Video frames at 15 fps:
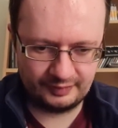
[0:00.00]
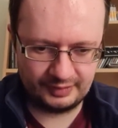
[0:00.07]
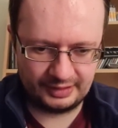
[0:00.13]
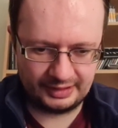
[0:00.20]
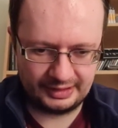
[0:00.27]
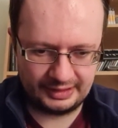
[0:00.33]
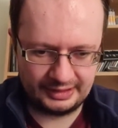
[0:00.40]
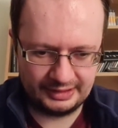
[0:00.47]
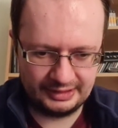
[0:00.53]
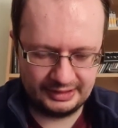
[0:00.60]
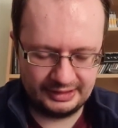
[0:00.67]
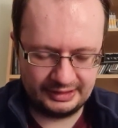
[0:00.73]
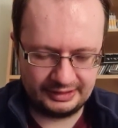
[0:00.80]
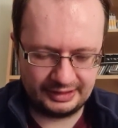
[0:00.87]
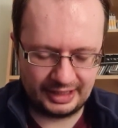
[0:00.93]
the
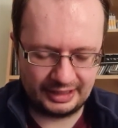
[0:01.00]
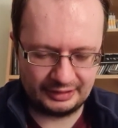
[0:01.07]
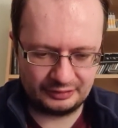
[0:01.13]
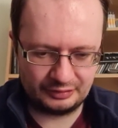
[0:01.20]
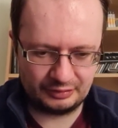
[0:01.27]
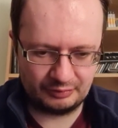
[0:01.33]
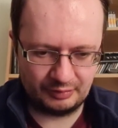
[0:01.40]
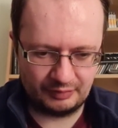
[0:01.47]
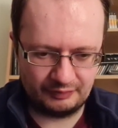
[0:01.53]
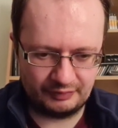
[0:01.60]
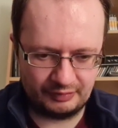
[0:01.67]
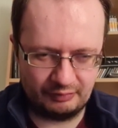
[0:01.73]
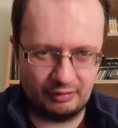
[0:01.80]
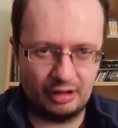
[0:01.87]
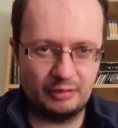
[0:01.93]
nature of the
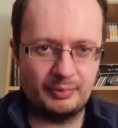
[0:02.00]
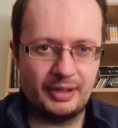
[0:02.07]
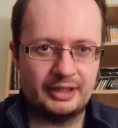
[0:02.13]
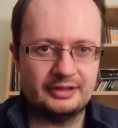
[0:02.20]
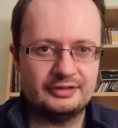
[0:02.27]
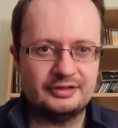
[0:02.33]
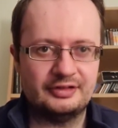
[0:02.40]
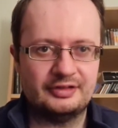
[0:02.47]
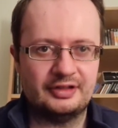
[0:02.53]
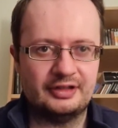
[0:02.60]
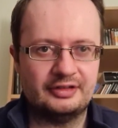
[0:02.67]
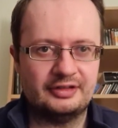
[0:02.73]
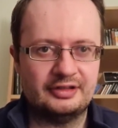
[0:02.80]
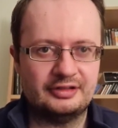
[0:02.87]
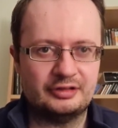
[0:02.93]
romance is
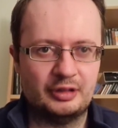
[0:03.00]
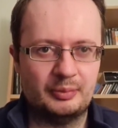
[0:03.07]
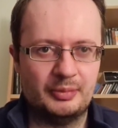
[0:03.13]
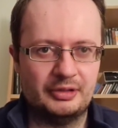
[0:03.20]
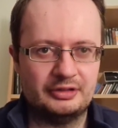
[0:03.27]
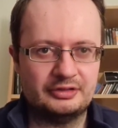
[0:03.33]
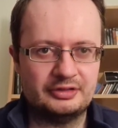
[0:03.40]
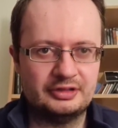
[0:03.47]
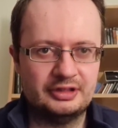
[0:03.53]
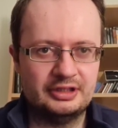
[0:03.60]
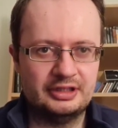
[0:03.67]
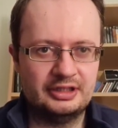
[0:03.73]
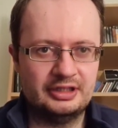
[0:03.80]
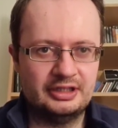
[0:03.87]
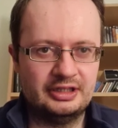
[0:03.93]
that it's almost
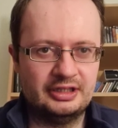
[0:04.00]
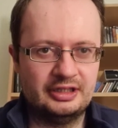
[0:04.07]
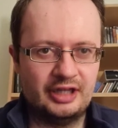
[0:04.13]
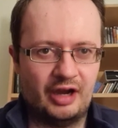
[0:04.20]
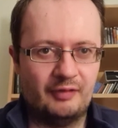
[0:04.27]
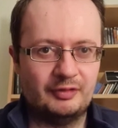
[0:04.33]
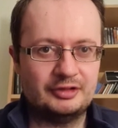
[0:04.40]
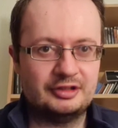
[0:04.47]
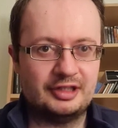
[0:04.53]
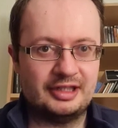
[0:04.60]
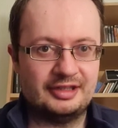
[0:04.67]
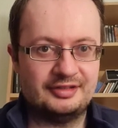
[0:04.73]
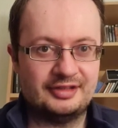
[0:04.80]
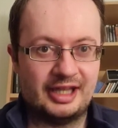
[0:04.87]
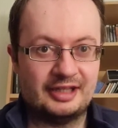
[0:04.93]
obviously
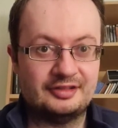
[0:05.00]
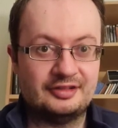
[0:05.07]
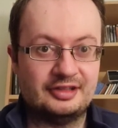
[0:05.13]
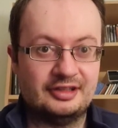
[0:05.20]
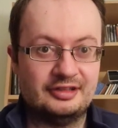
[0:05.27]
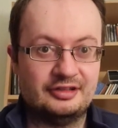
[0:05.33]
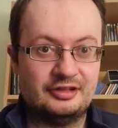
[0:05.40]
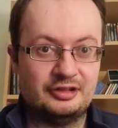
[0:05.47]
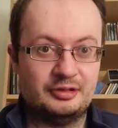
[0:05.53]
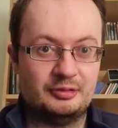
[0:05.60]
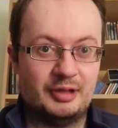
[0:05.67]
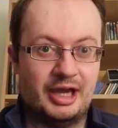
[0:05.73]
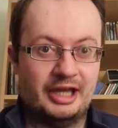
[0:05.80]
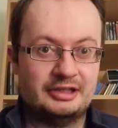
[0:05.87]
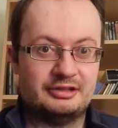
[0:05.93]
it's destined to
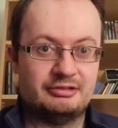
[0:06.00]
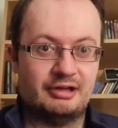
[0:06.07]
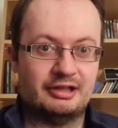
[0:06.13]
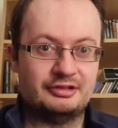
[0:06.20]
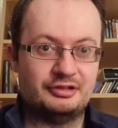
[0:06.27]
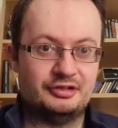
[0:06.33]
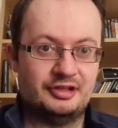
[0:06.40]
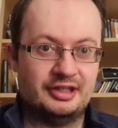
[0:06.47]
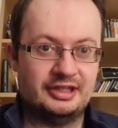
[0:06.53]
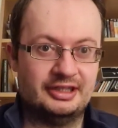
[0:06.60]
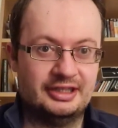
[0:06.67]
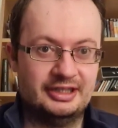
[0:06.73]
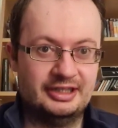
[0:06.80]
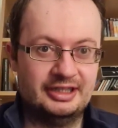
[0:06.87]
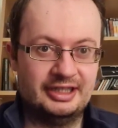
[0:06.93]
tragedy.
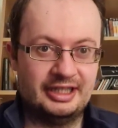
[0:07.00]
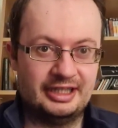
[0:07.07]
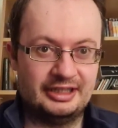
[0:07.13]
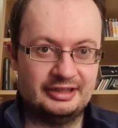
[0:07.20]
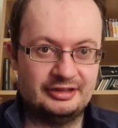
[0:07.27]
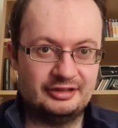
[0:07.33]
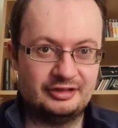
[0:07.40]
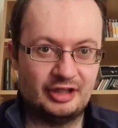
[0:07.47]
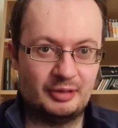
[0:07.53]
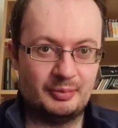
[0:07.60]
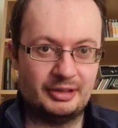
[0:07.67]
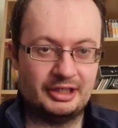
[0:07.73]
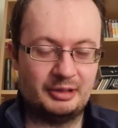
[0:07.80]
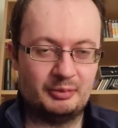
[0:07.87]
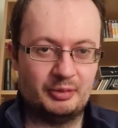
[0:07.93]
In so
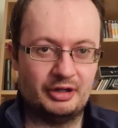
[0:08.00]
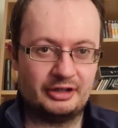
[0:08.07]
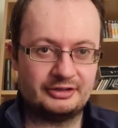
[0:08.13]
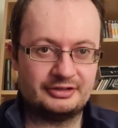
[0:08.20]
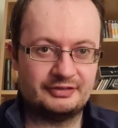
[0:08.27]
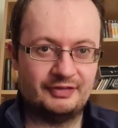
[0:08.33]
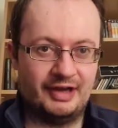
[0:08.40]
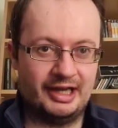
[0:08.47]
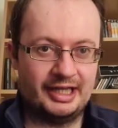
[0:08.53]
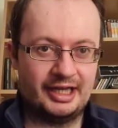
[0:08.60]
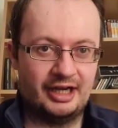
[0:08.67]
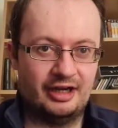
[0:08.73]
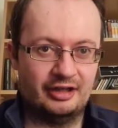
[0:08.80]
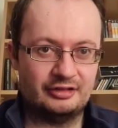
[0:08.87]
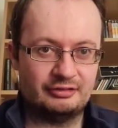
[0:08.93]
many works of high
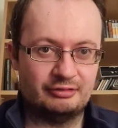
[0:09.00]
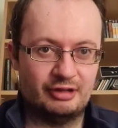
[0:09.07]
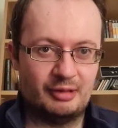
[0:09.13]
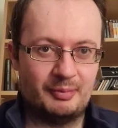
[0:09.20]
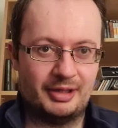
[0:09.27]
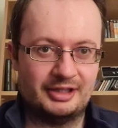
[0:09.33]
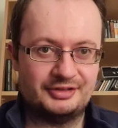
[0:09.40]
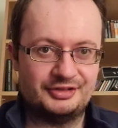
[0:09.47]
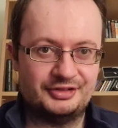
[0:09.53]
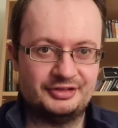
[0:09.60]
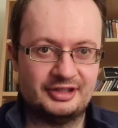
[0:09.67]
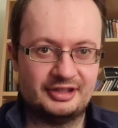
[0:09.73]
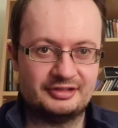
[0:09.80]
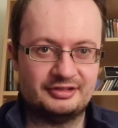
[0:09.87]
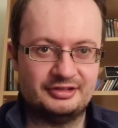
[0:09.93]
art, romance is
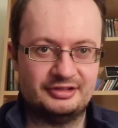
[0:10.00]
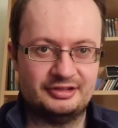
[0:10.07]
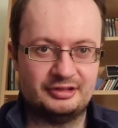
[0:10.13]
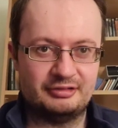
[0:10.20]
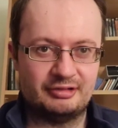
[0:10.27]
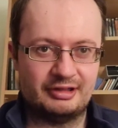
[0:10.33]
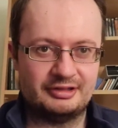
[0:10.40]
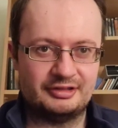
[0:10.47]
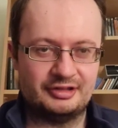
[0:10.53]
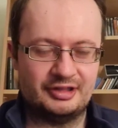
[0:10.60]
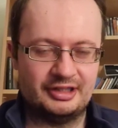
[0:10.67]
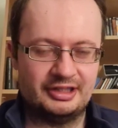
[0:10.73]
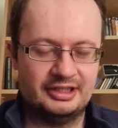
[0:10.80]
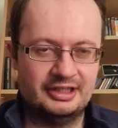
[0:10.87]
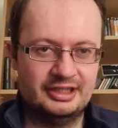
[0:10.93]
destined to
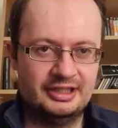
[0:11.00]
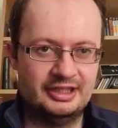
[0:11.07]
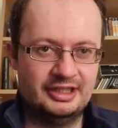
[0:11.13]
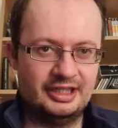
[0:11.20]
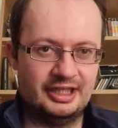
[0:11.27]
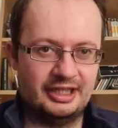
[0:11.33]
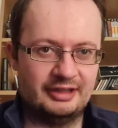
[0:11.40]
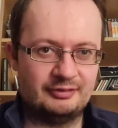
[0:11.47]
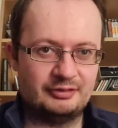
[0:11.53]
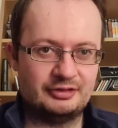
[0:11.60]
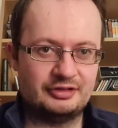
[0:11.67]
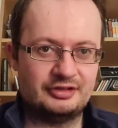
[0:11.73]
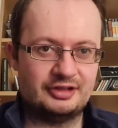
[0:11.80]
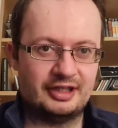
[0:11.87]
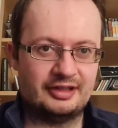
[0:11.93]
tragedy, and I've
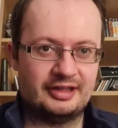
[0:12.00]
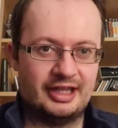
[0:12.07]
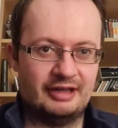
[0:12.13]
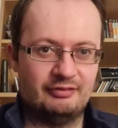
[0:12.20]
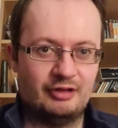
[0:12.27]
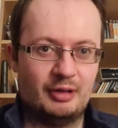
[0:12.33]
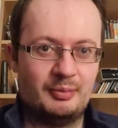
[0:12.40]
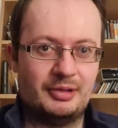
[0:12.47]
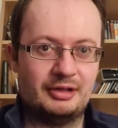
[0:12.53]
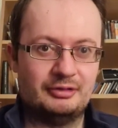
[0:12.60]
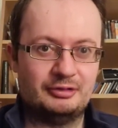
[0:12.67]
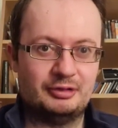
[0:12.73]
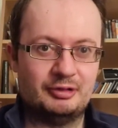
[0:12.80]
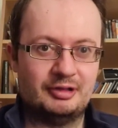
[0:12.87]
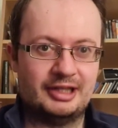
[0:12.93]
just said there Romeo and
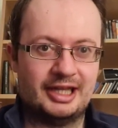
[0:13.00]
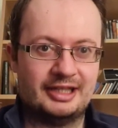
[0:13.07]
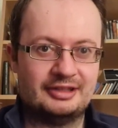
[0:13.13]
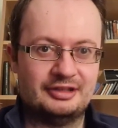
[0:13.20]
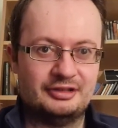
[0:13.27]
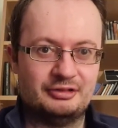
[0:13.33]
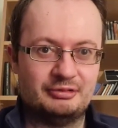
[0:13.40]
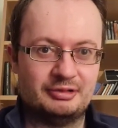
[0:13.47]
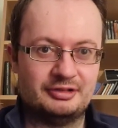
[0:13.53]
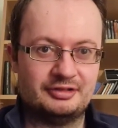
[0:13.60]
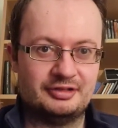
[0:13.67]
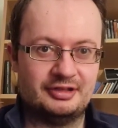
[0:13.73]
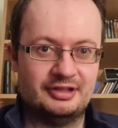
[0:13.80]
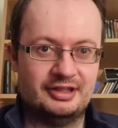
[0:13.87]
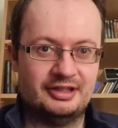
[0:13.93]
Juliet and
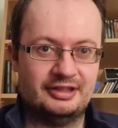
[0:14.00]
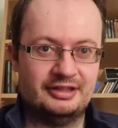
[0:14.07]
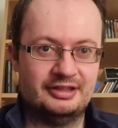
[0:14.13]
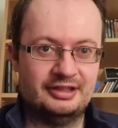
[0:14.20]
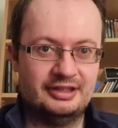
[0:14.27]
Tristan and